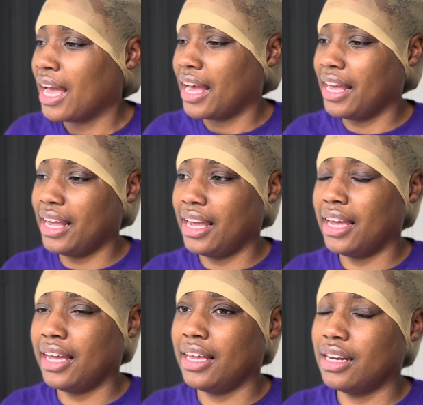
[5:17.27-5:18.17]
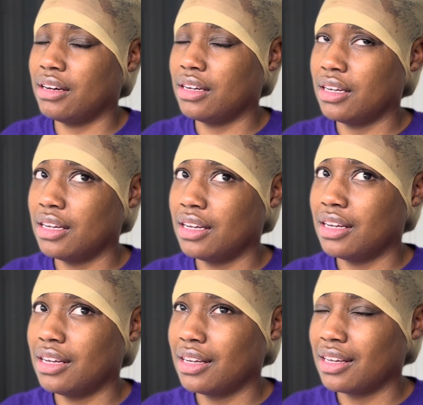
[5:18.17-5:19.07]
and
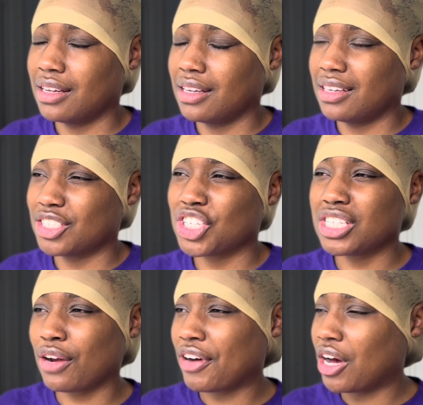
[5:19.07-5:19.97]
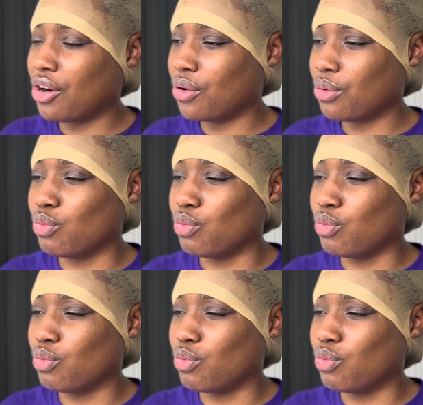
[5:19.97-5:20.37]
she's on the phone.